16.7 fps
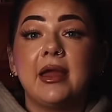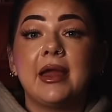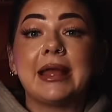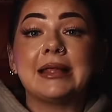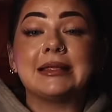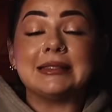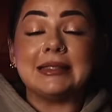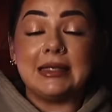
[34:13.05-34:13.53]

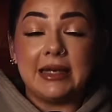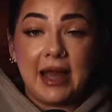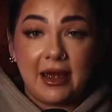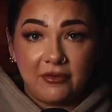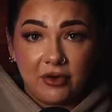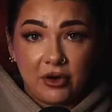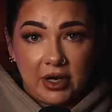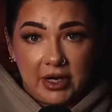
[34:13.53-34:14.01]
It's
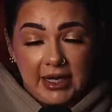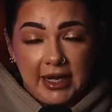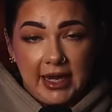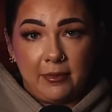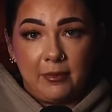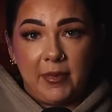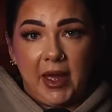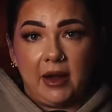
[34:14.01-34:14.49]
never going to
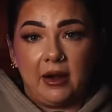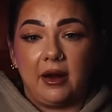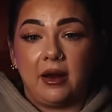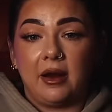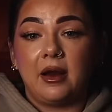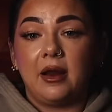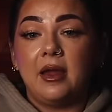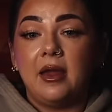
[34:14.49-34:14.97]
get
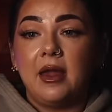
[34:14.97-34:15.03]
better.